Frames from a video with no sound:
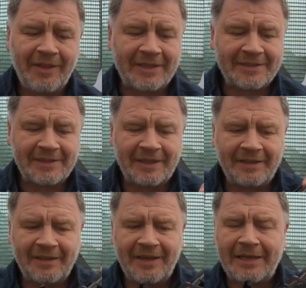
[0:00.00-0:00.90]
That
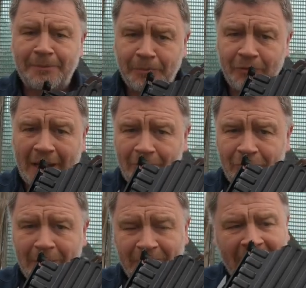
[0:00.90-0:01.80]

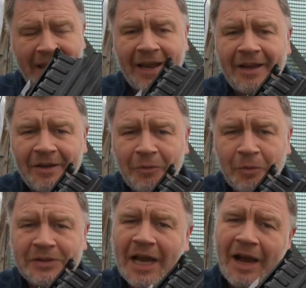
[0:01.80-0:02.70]
rip there
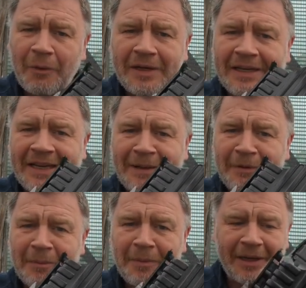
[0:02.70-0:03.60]
was how it
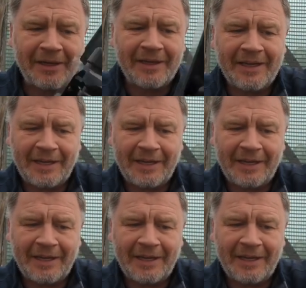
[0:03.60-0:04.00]
came to me.